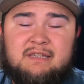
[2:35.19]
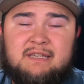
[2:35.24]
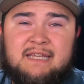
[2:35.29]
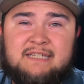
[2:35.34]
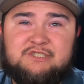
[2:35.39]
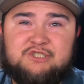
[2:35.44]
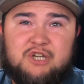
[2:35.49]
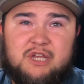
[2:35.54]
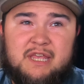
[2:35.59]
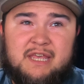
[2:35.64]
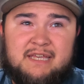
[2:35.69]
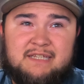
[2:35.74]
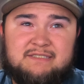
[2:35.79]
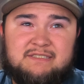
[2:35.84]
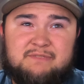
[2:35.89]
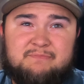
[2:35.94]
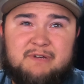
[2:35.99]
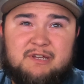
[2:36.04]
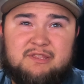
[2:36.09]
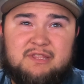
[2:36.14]
Teach your
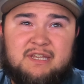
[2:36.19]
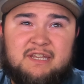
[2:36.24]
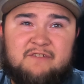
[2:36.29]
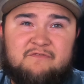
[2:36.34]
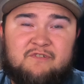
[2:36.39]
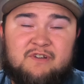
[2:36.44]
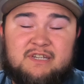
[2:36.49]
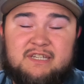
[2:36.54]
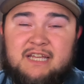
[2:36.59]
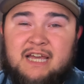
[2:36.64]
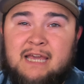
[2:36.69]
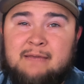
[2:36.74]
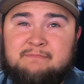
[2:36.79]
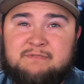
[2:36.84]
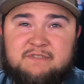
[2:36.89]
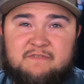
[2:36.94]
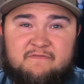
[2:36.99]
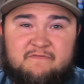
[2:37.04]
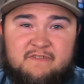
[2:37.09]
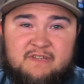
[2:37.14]
kids about the different
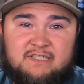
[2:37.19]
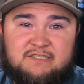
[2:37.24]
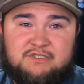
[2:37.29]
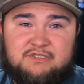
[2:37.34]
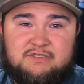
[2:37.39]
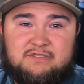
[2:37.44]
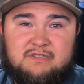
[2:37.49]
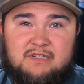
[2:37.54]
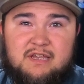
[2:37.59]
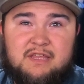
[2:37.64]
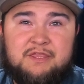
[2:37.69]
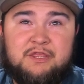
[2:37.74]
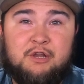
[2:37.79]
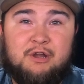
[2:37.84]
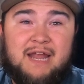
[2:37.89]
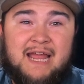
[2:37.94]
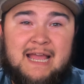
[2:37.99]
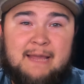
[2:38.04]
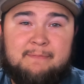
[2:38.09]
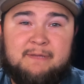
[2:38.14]
types of fish,
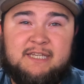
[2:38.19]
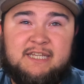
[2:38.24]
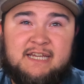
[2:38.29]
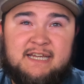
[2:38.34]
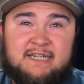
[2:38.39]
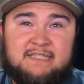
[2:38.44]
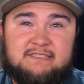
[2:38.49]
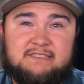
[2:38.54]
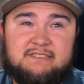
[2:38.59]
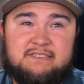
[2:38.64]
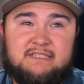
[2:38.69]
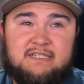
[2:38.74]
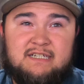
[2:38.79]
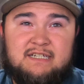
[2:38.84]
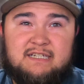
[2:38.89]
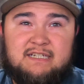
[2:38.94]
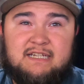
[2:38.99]
their habitats,